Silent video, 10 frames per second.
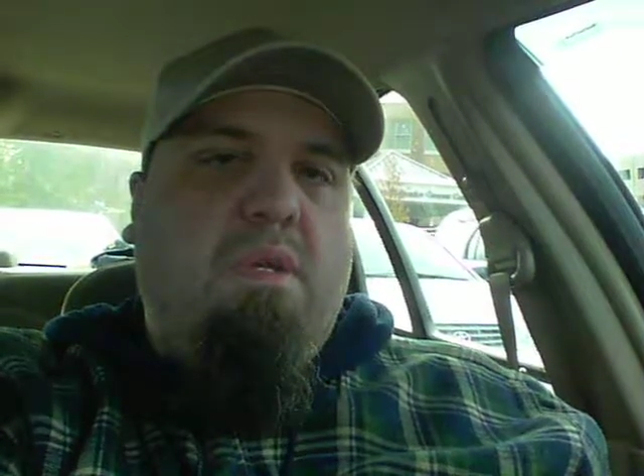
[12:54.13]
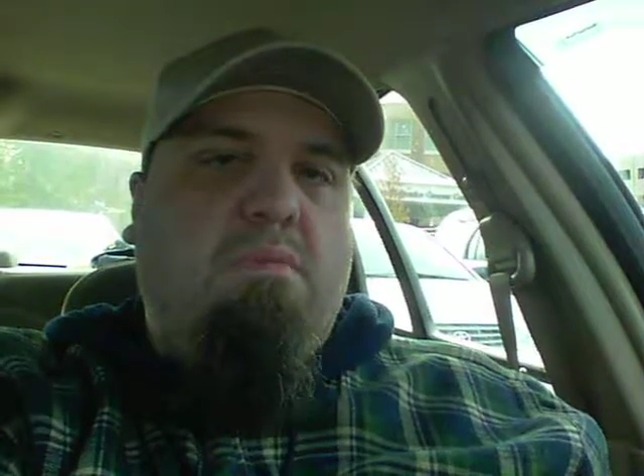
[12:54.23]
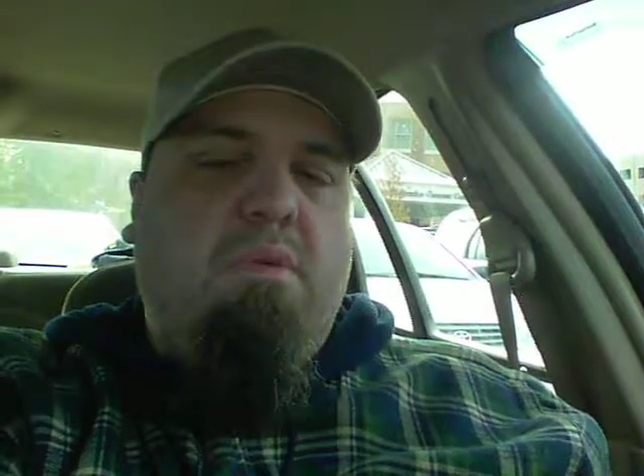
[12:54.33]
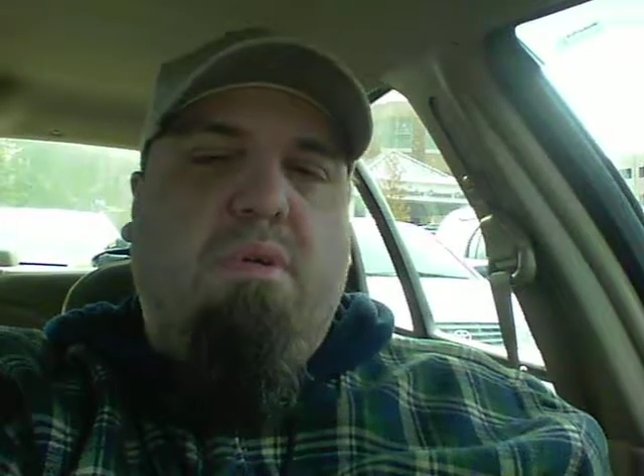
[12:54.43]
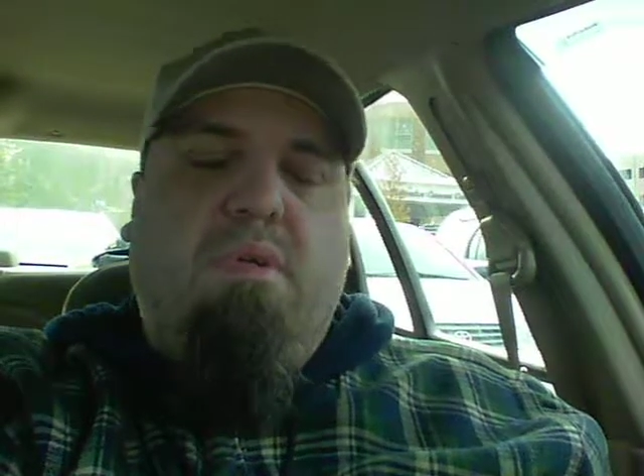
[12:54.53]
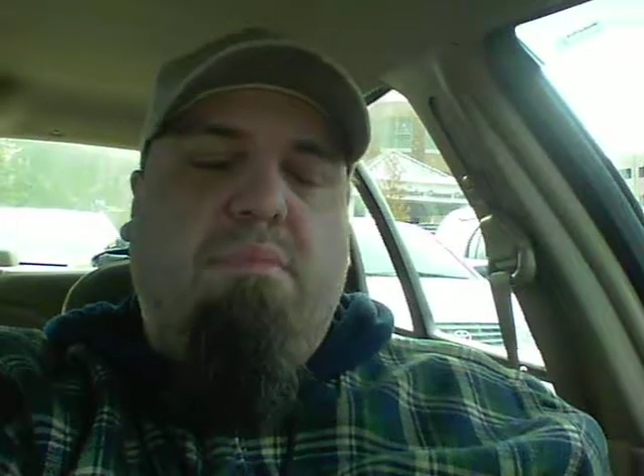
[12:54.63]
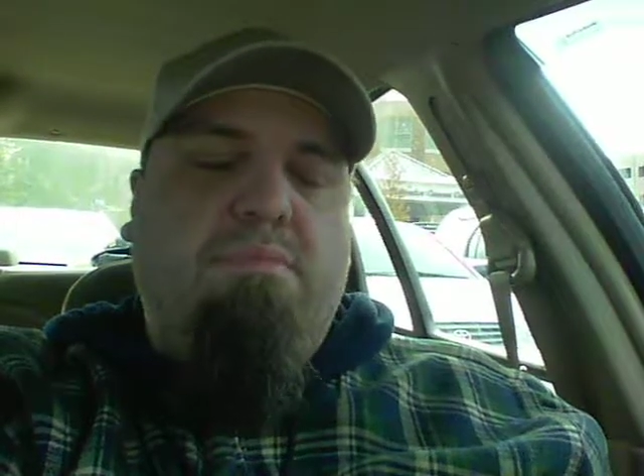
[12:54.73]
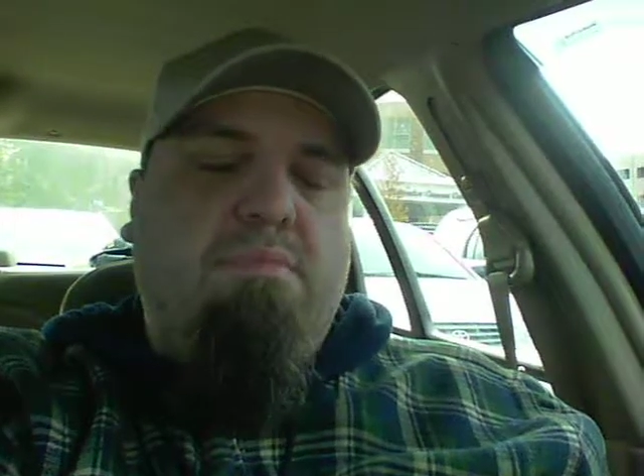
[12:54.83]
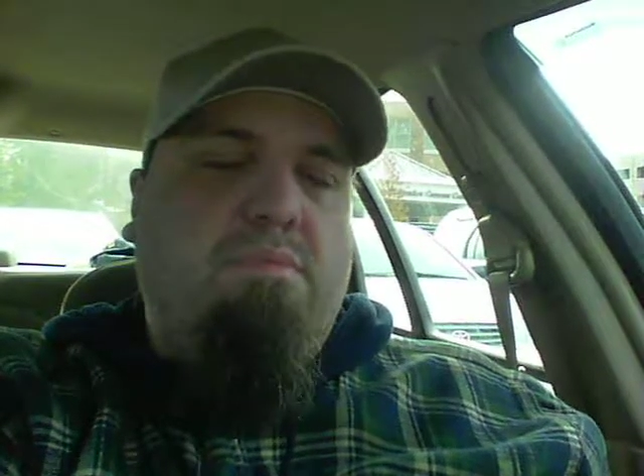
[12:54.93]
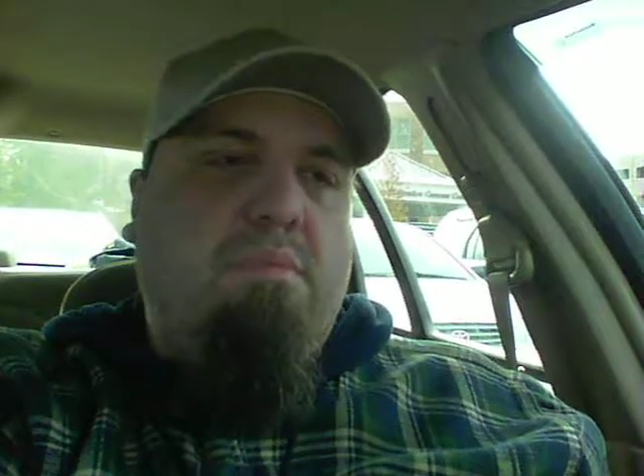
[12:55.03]
but um
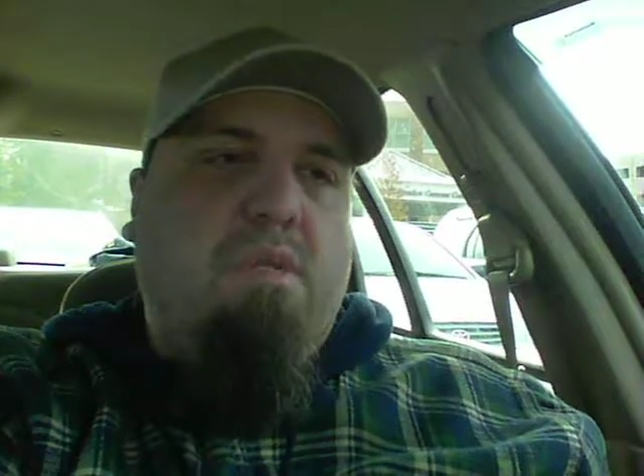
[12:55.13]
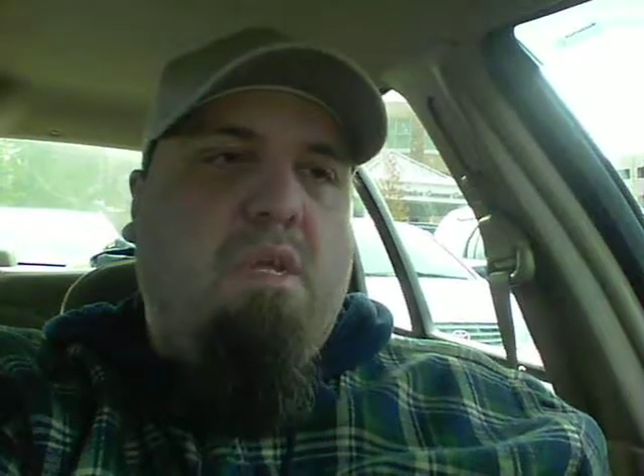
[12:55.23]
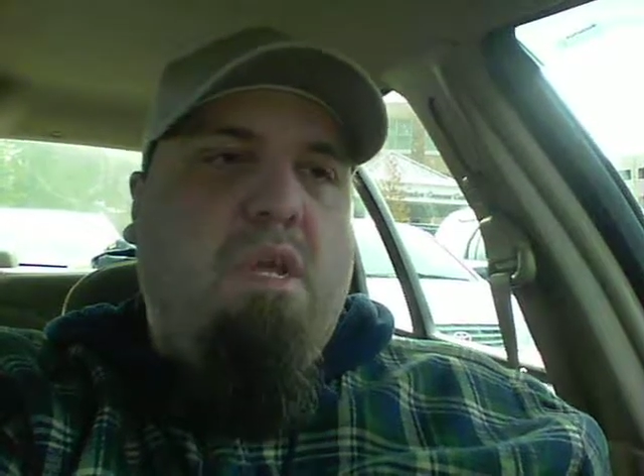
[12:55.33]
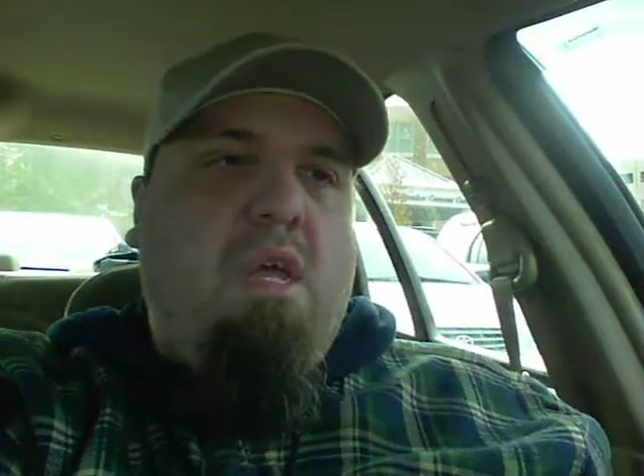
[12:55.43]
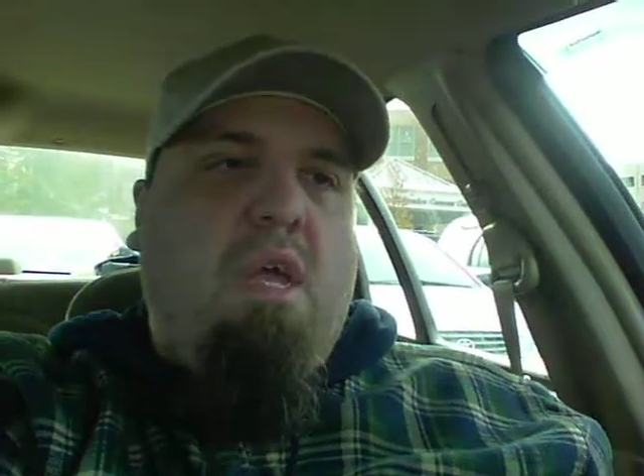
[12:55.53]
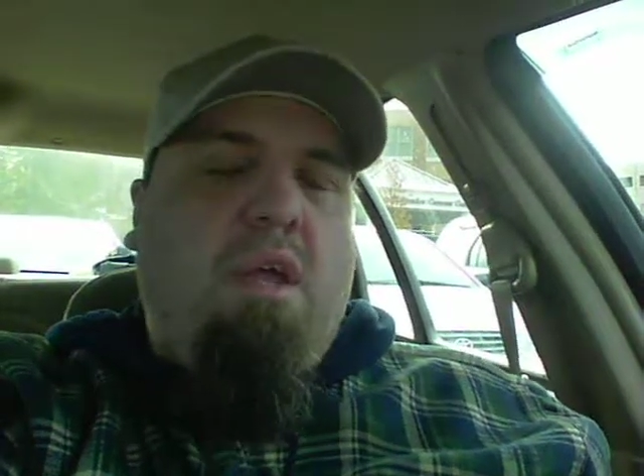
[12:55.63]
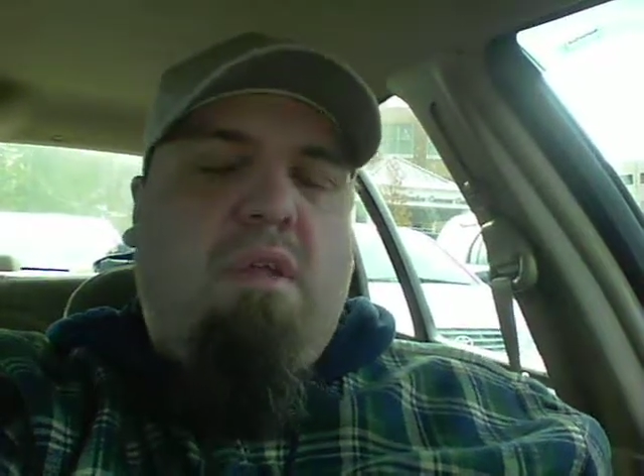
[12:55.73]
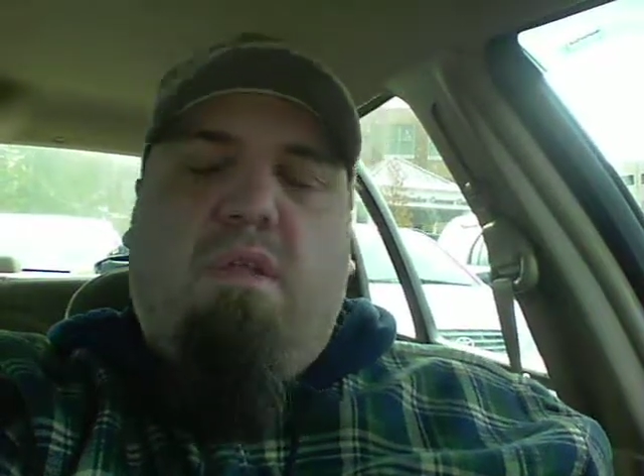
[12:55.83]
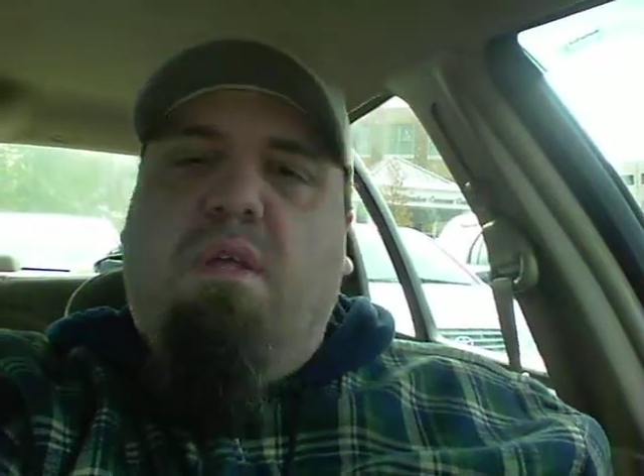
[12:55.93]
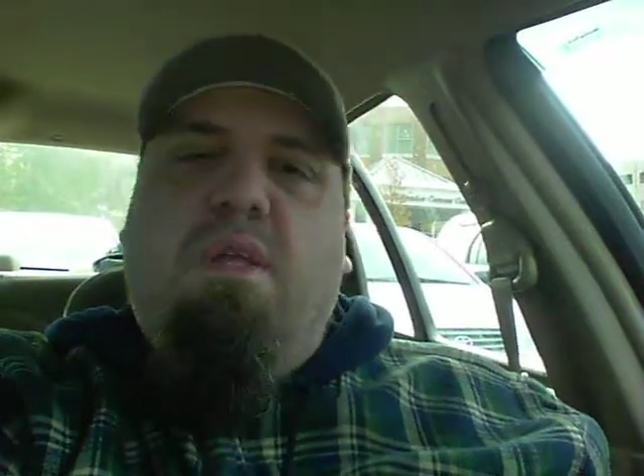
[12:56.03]
uh,
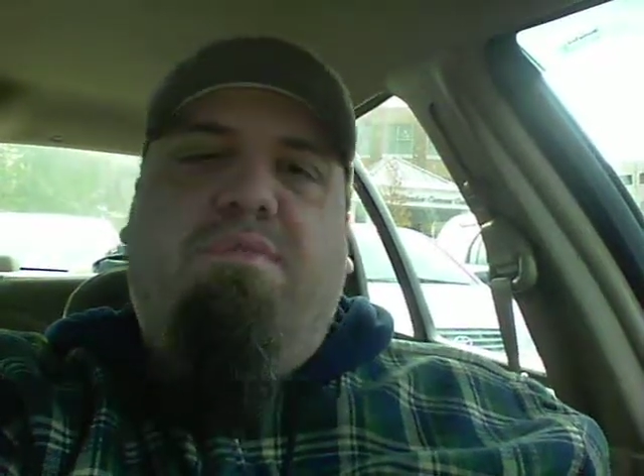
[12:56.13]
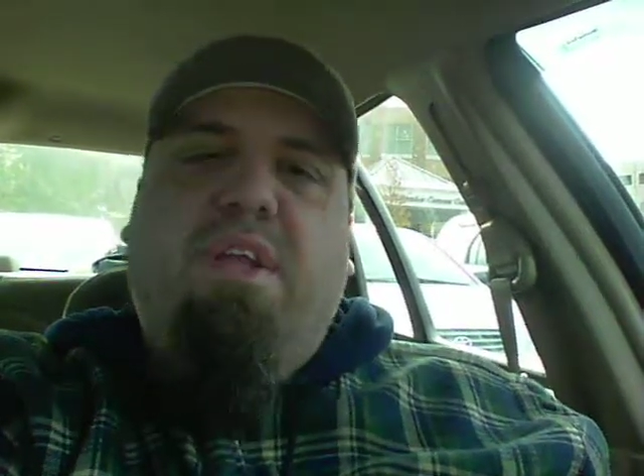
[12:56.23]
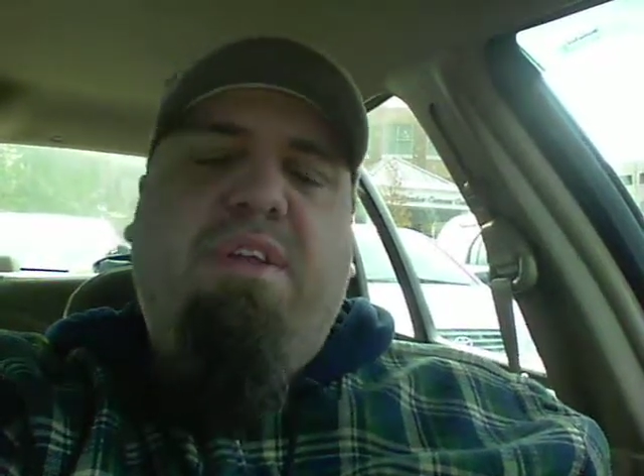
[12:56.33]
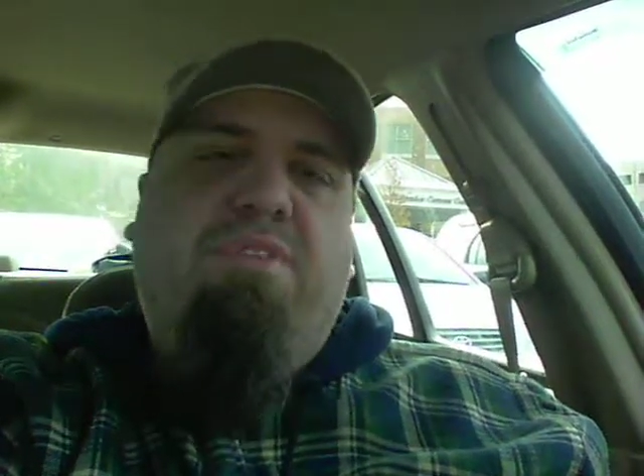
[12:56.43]
if any